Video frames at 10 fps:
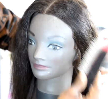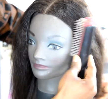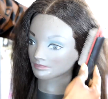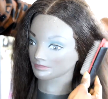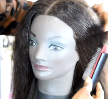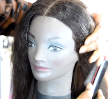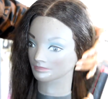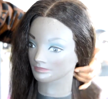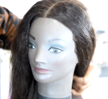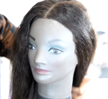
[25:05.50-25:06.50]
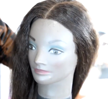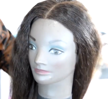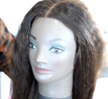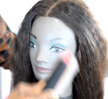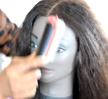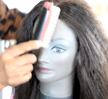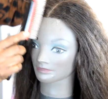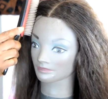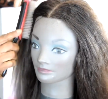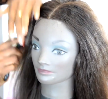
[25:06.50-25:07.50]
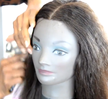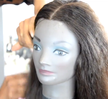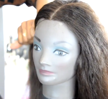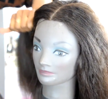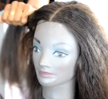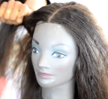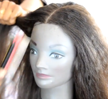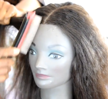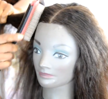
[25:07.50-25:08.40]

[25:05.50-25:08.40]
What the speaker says: Nothing is said.